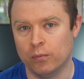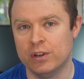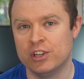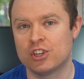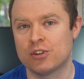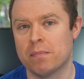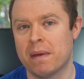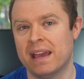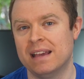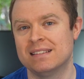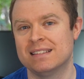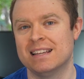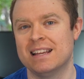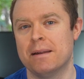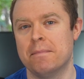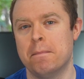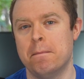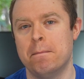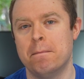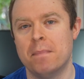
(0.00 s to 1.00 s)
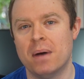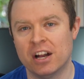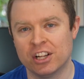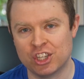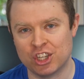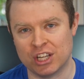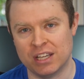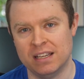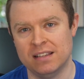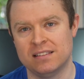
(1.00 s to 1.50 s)
which makes it
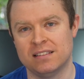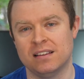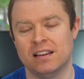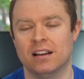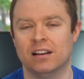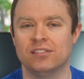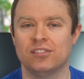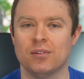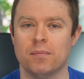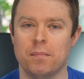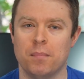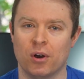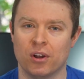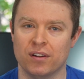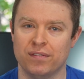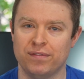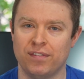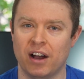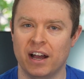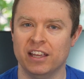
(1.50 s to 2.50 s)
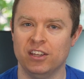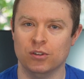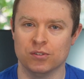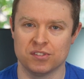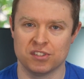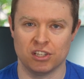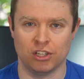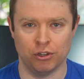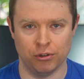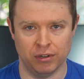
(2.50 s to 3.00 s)
much easier to modify your
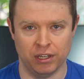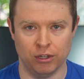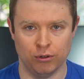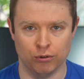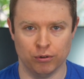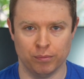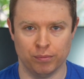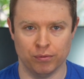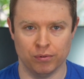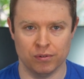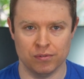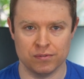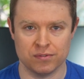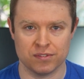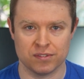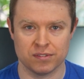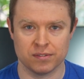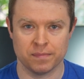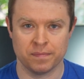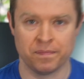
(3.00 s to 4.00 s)
security group rules.